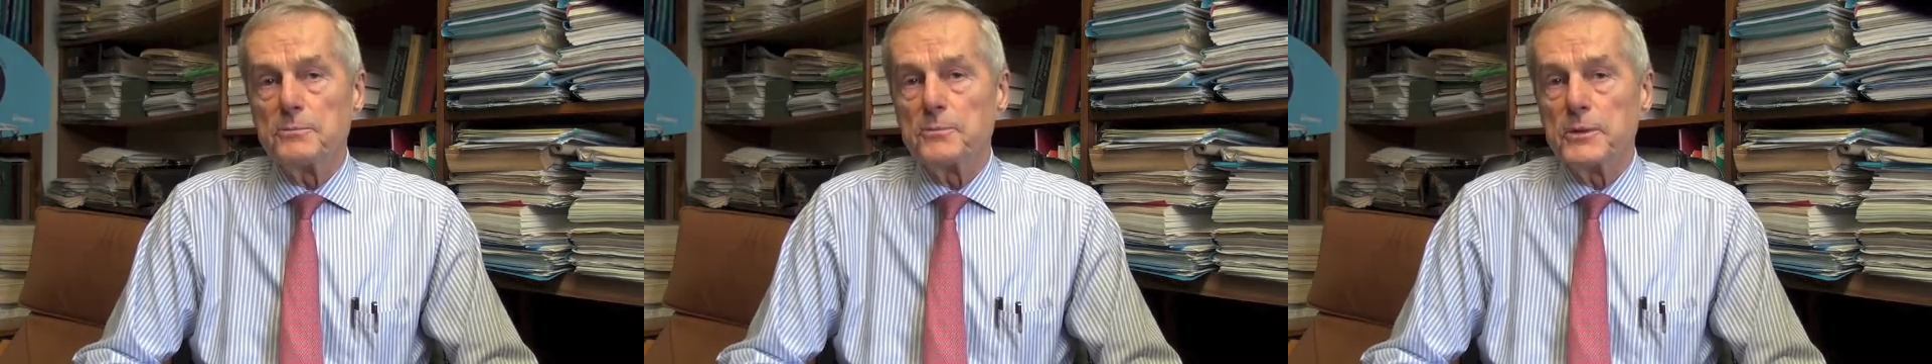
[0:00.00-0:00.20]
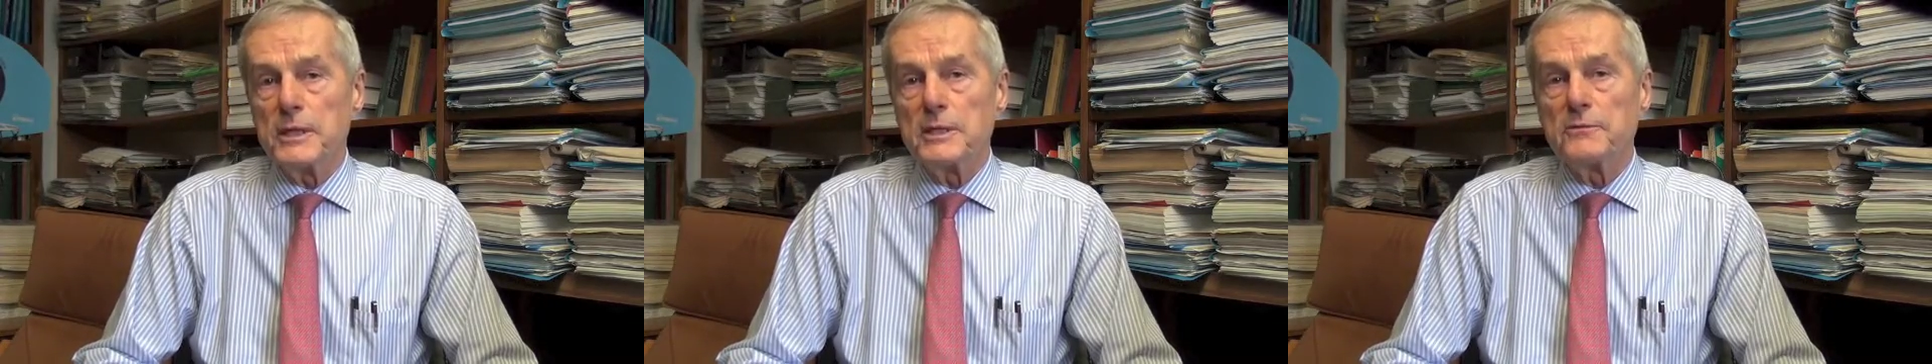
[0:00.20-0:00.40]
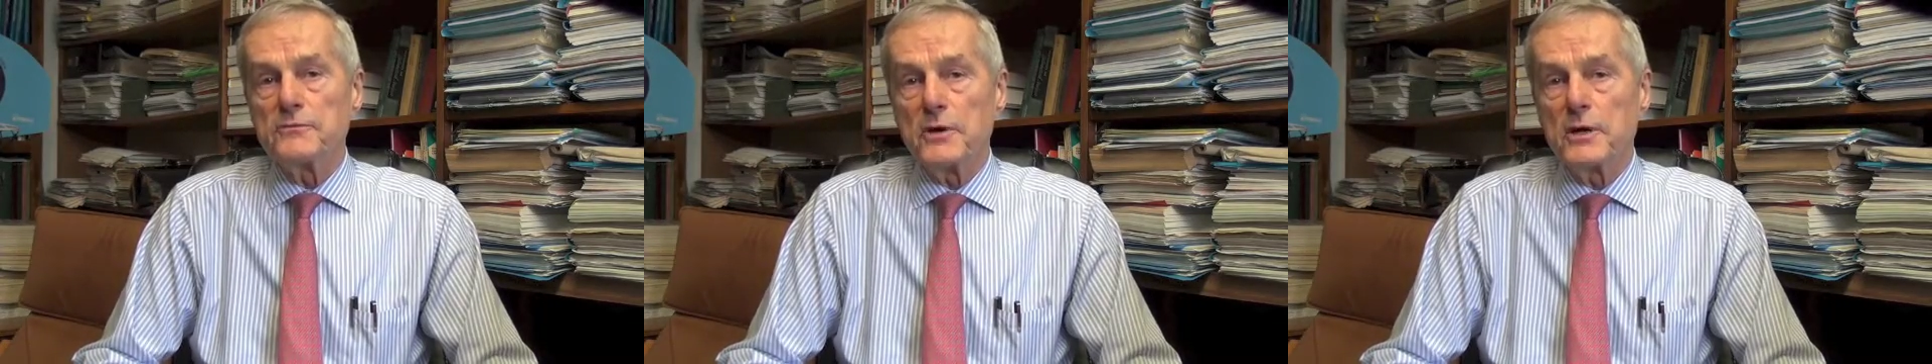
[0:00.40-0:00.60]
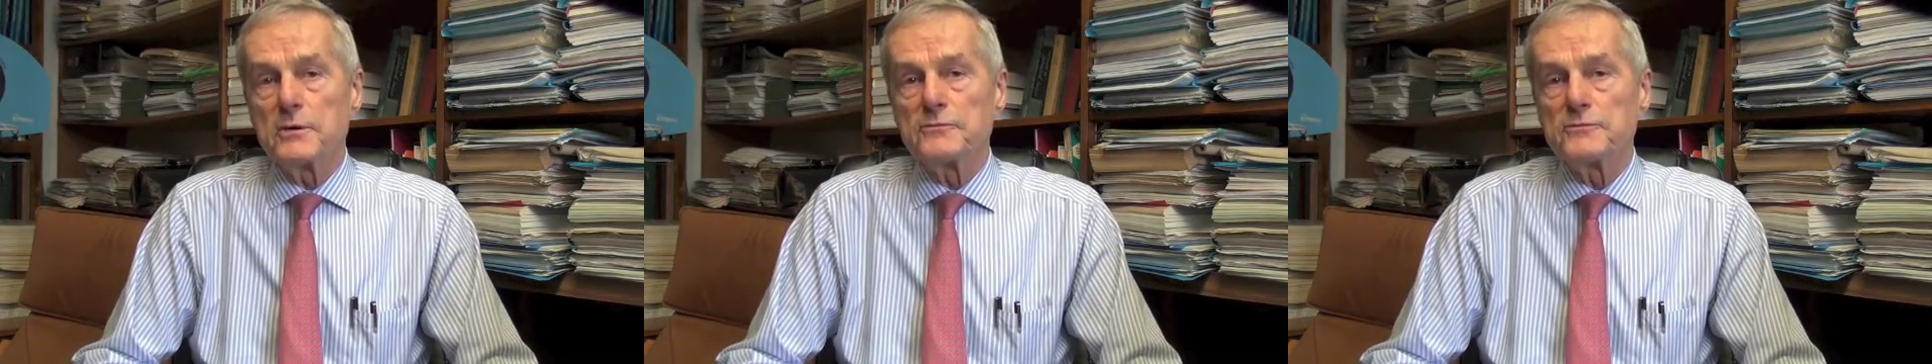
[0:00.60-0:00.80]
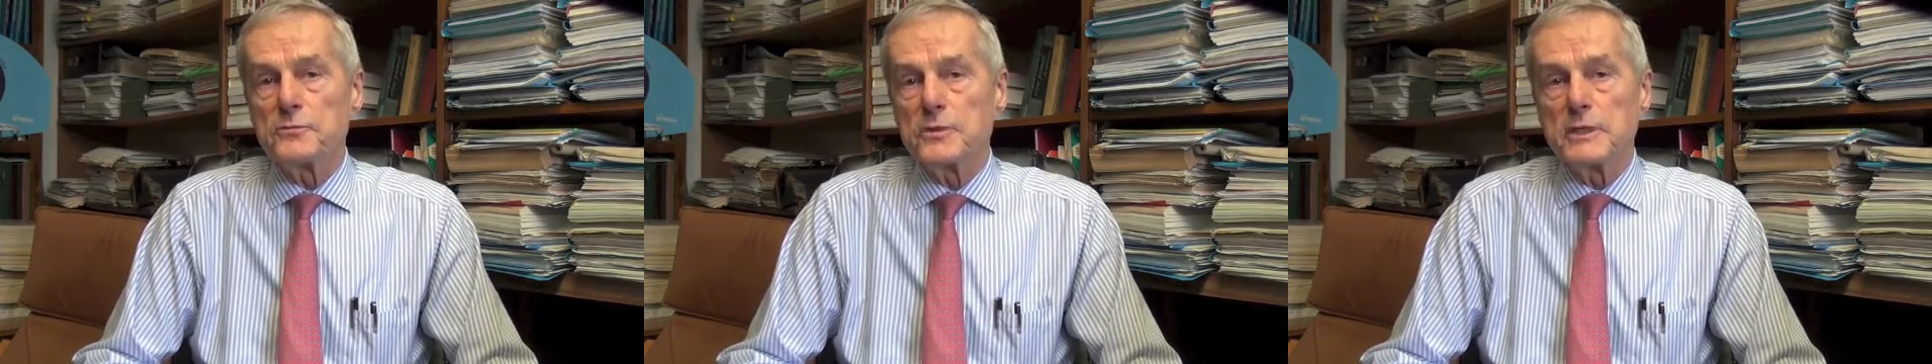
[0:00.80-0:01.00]
be
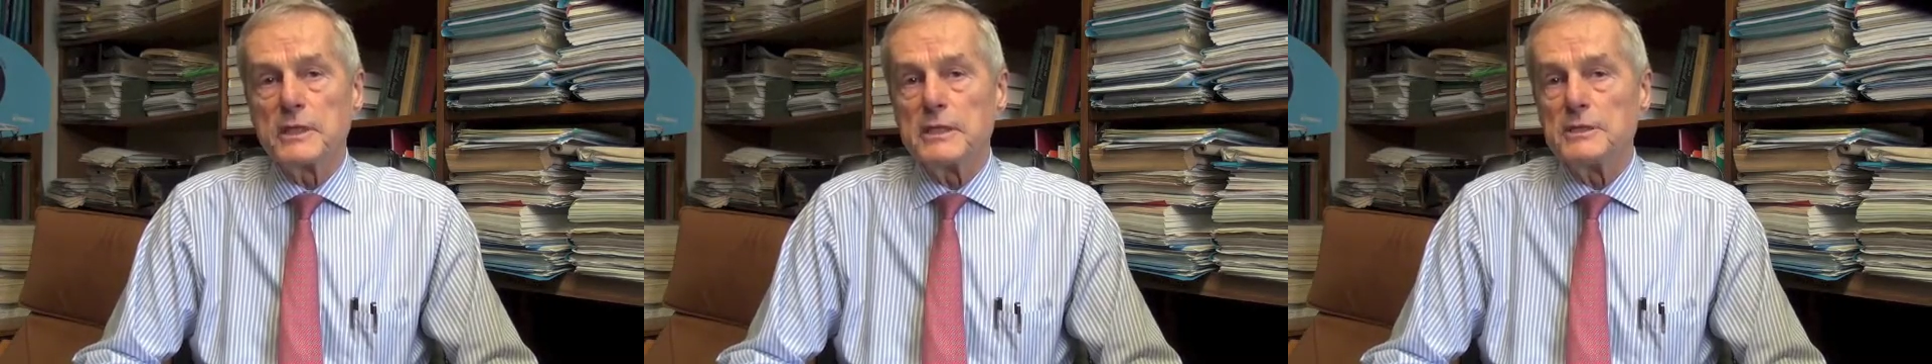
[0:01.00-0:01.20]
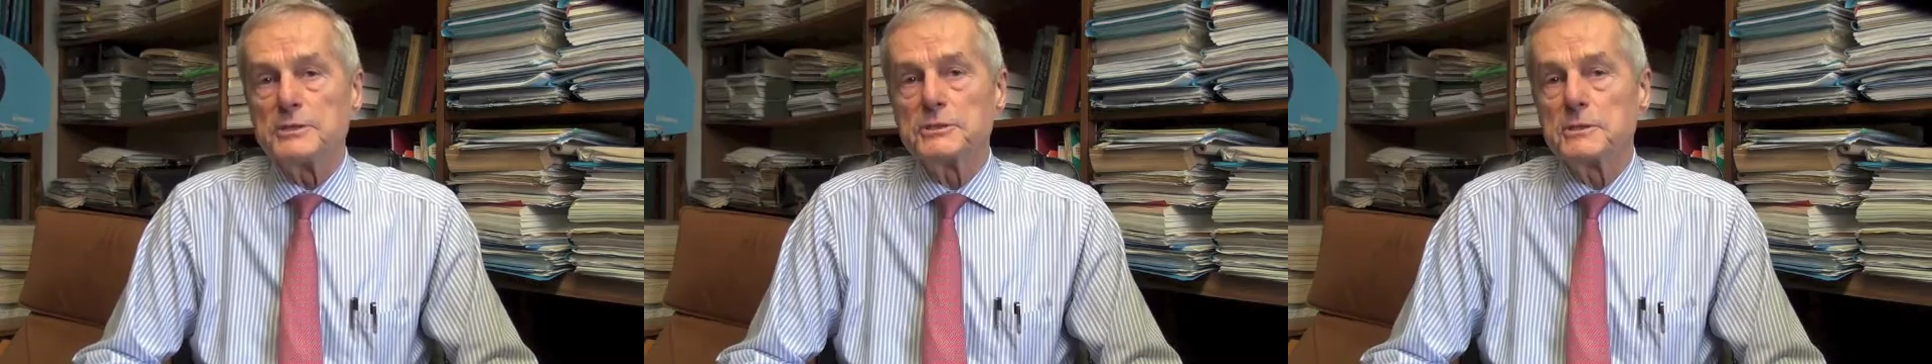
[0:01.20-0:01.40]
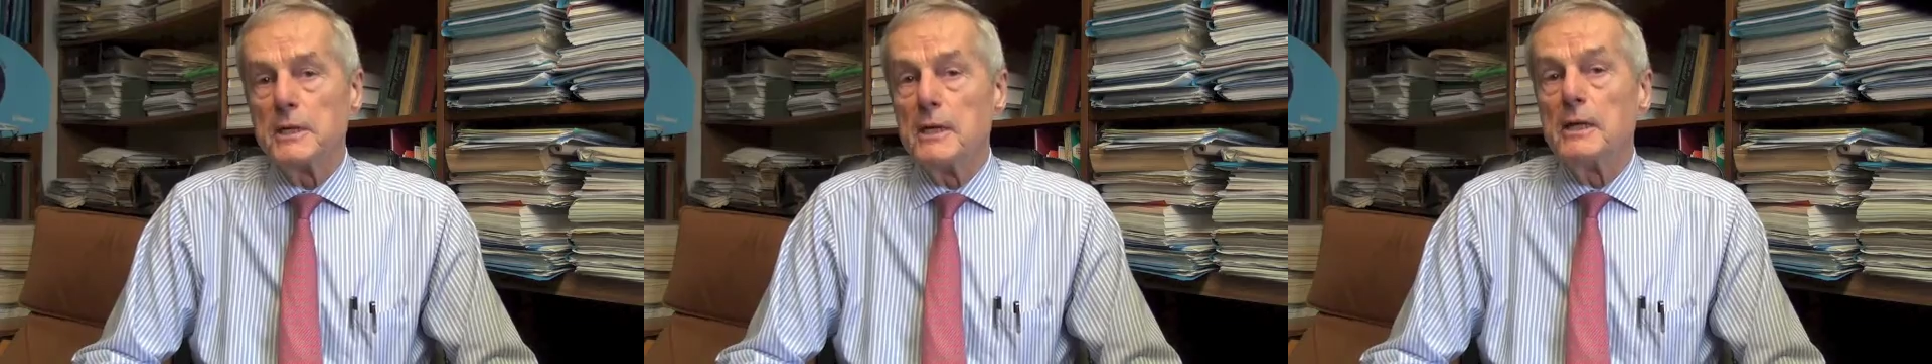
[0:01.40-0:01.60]
involved with these,